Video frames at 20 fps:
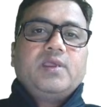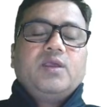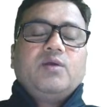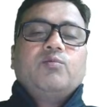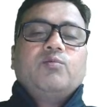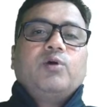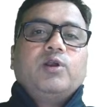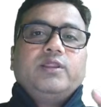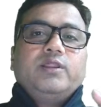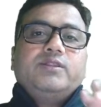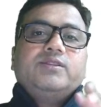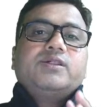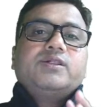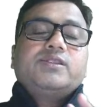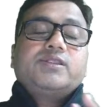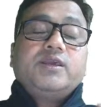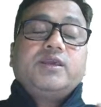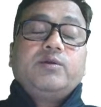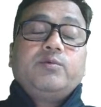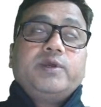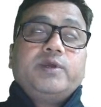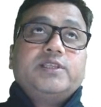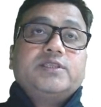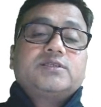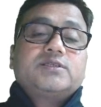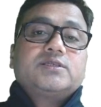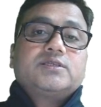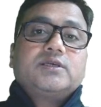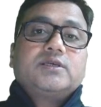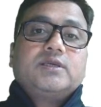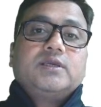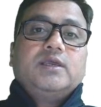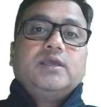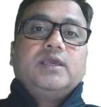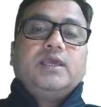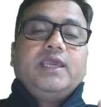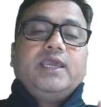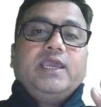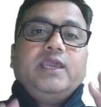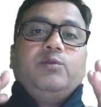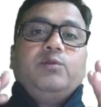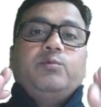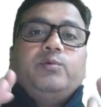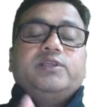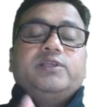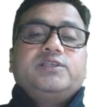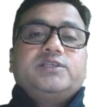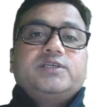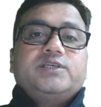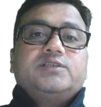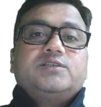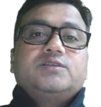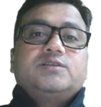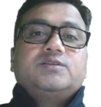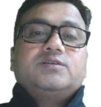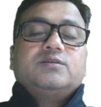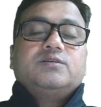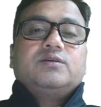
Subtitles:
what is the sequence in which his